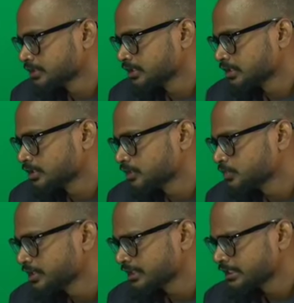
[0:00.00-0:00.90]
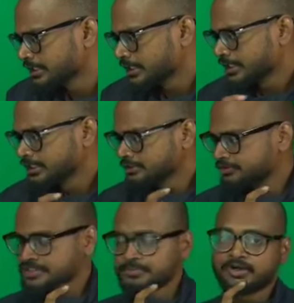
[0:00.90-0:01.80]
uh, do it and in
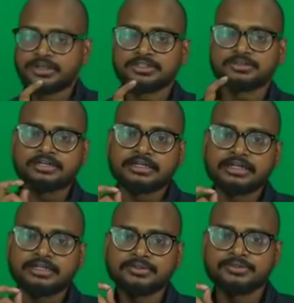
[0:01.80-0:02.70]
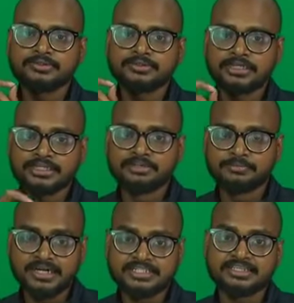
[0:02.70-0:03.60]
facebook also we are trying to give
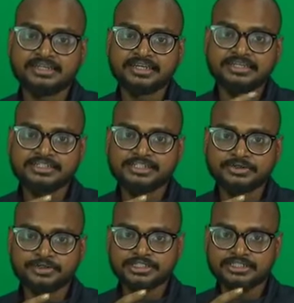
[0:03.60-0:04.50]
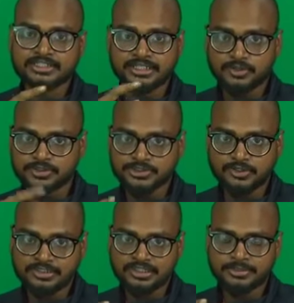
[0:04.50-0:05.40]
past year idj questions and how to
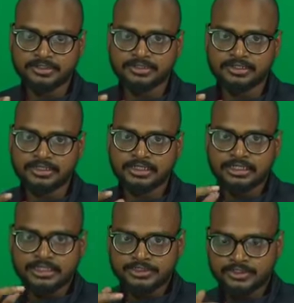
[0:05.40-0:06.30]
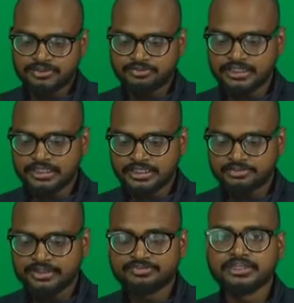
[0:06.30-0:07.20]
solve them and all so every
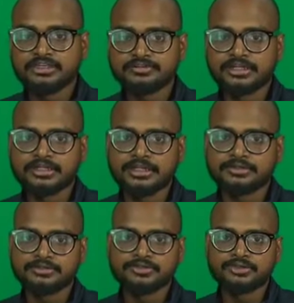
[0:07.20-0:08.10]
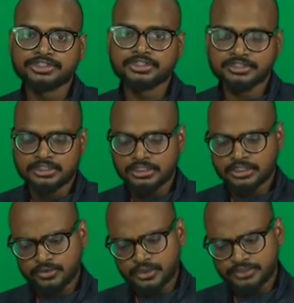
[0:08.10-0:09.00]
every week we are trying to give questions
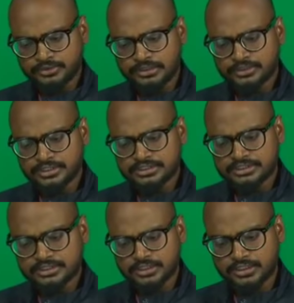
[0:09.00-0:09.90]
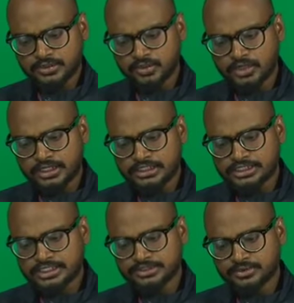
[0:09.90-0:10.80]
what you will do is uh, go and
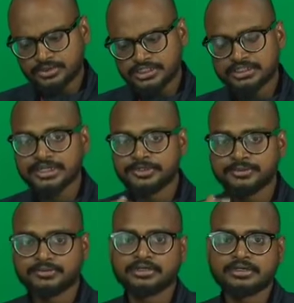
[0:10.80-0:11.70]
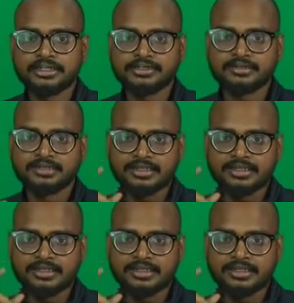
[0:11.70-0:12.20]
check the question try to write it